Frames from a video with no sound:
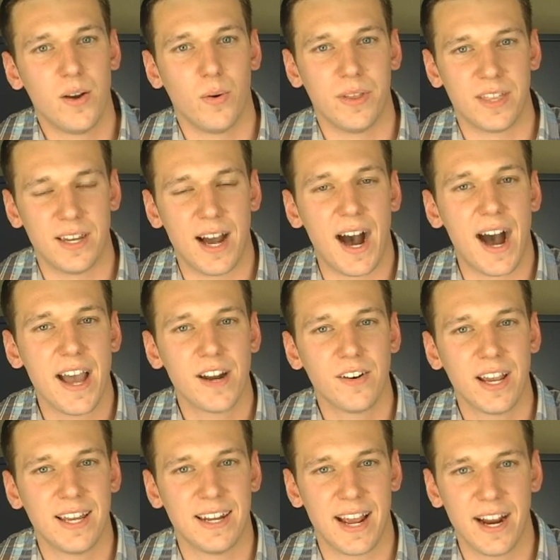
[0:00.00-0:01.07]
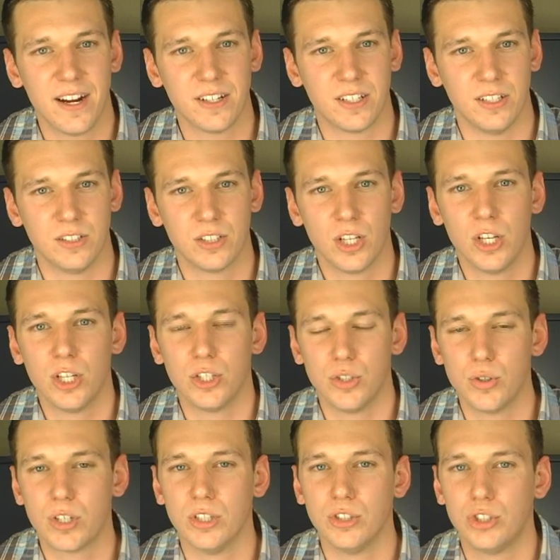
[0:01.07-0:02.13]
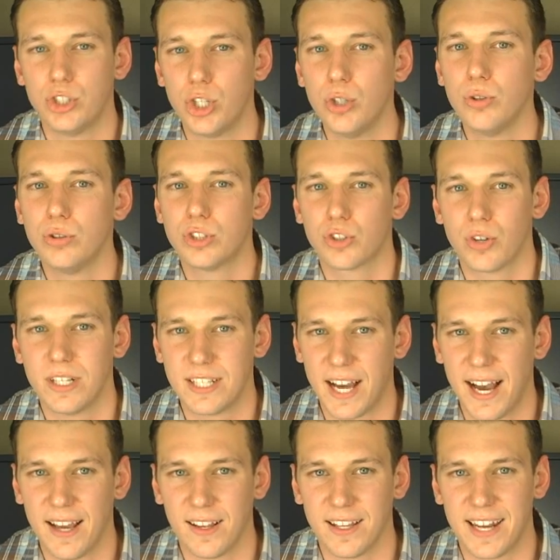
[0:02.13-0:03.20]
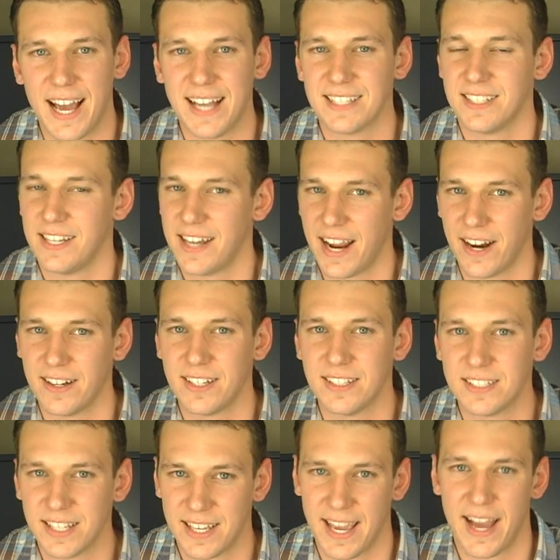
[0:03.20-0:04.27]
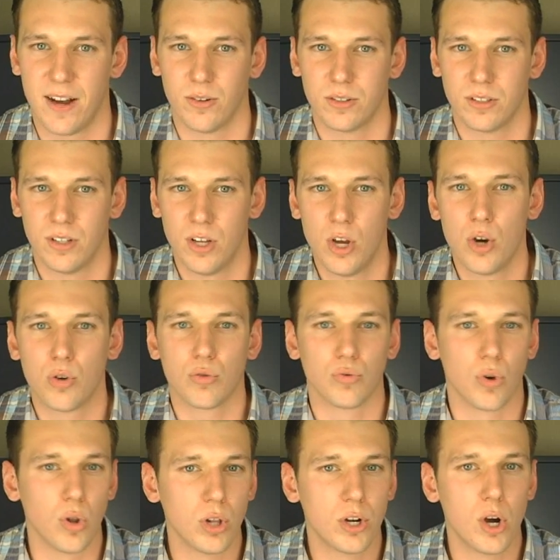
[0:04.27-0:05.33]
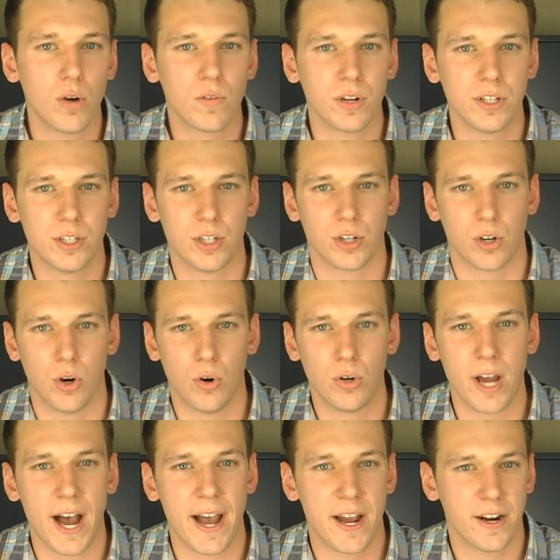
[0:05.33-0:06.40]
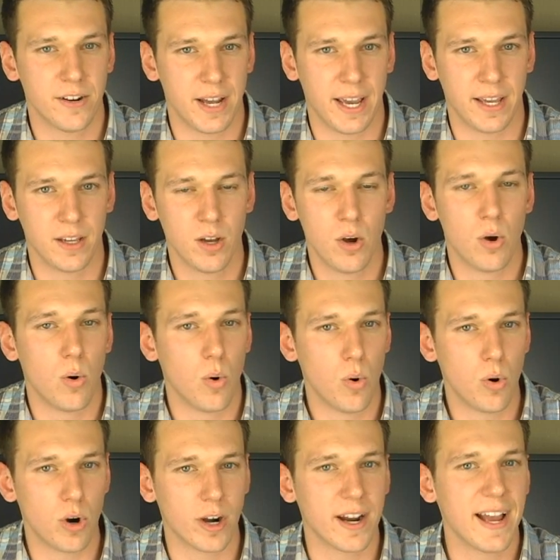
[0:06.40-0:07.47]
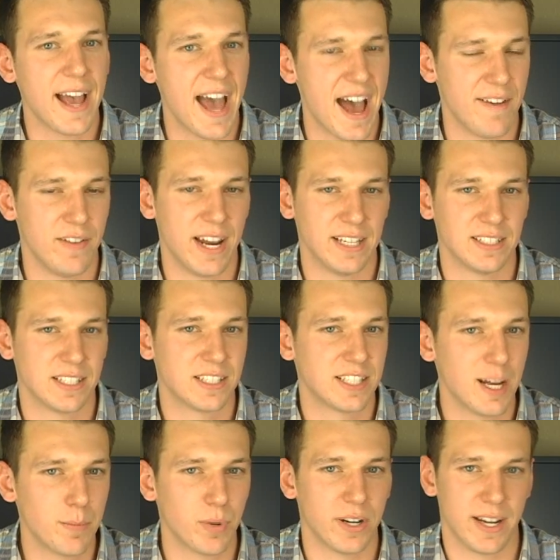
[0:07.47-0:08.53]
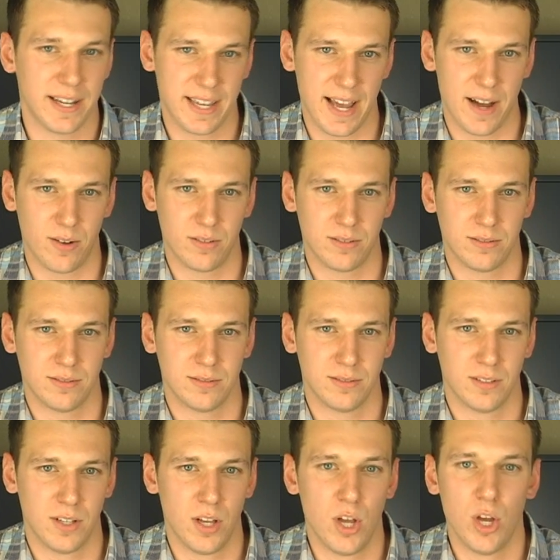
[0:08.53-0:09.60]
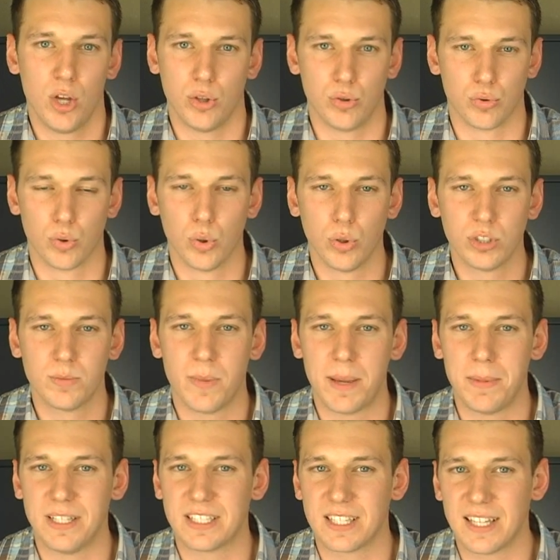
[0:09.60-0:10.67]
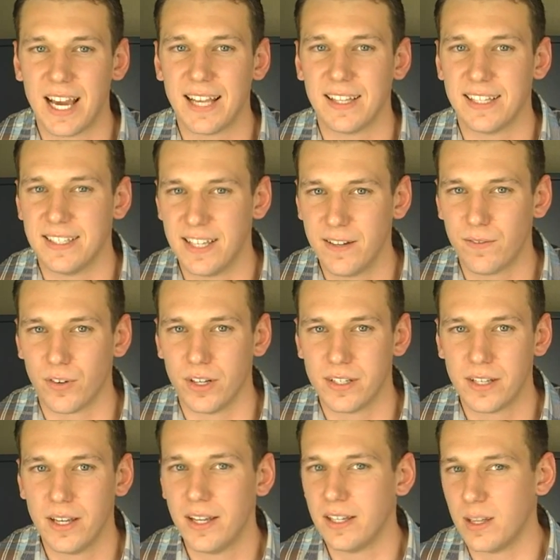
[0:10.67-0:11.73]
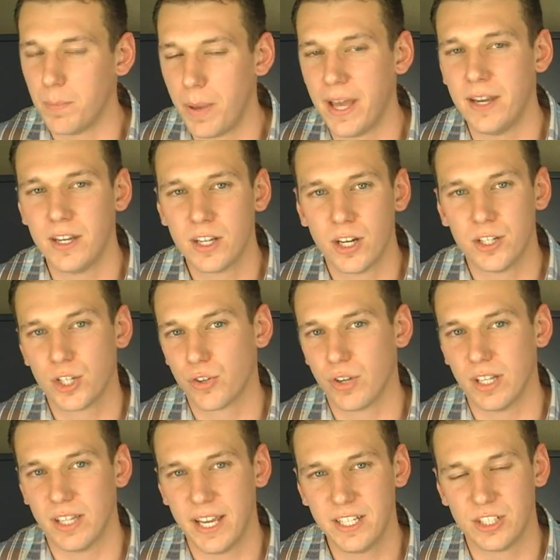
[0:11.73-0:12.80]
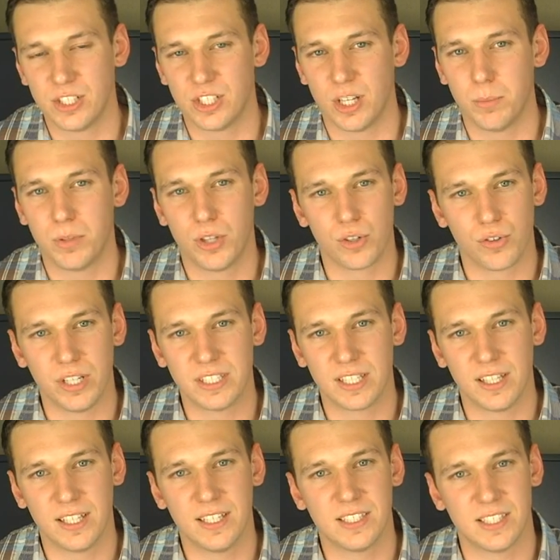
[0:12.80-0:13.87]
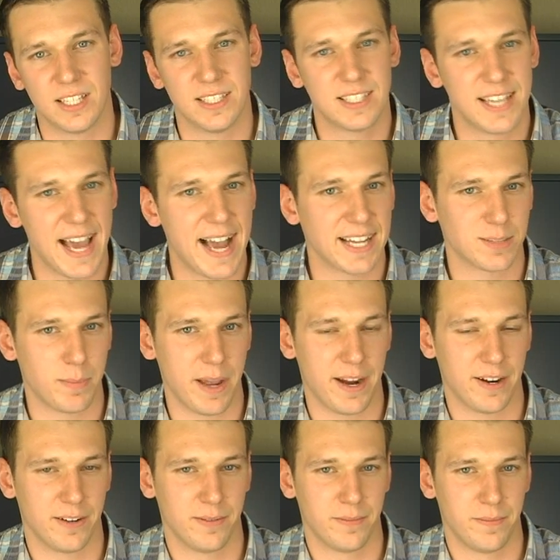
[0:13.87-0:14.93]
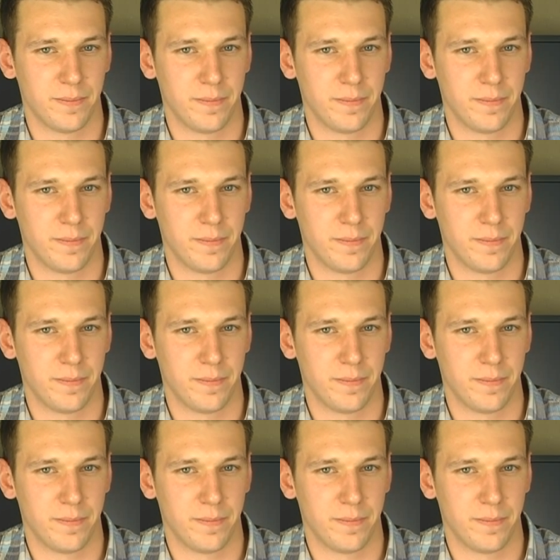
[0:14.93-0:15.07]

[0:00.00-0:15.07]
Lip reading: With an IRA inheritance, you can choose to retitle it as an inheritance account, roll it over into your own IRA, or have it as a separate account. The rules may be slightly different depending on your relationship to the recently deceased taxpayer.